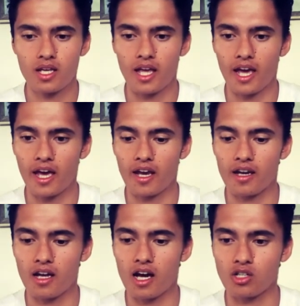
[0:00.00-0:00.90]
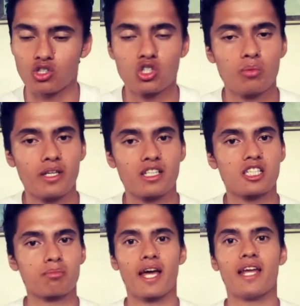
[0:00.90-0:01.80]
And I'll still be
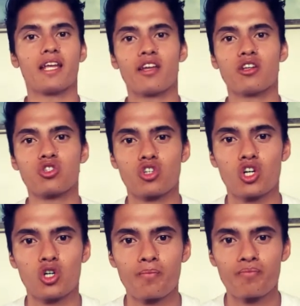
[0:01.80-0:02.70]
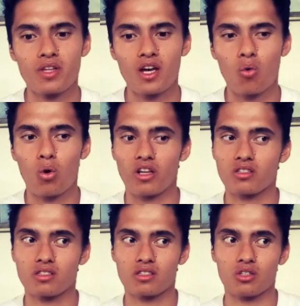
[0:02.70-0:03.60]
explaining each drill, what
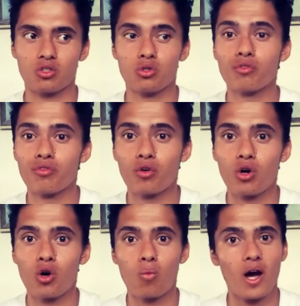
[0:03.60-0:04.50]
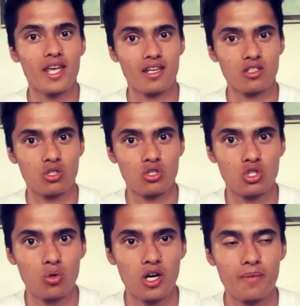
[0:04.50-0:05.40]
it's good for, why you need to
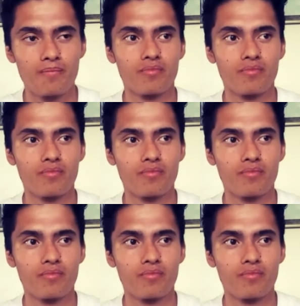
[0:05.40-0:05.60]
do it,